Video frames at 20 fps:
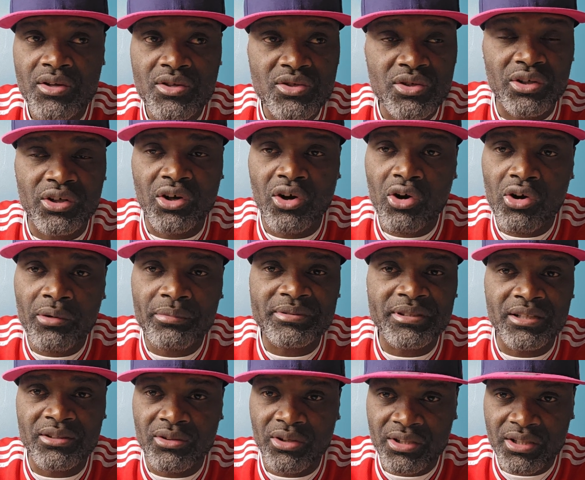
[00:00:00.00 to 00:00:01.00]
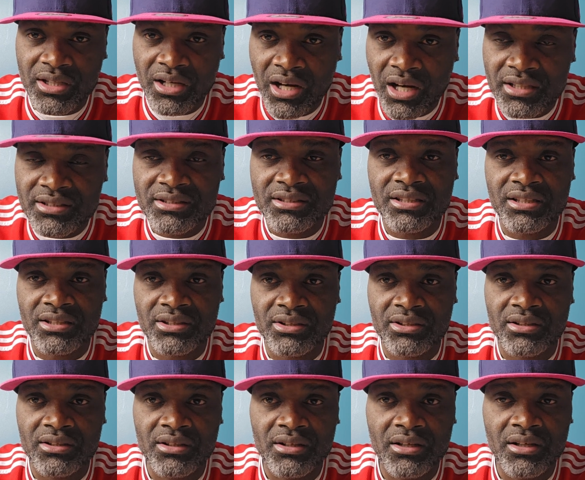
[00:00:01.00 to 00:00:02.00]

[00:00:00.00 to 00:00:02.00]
So the corruption is going to continue.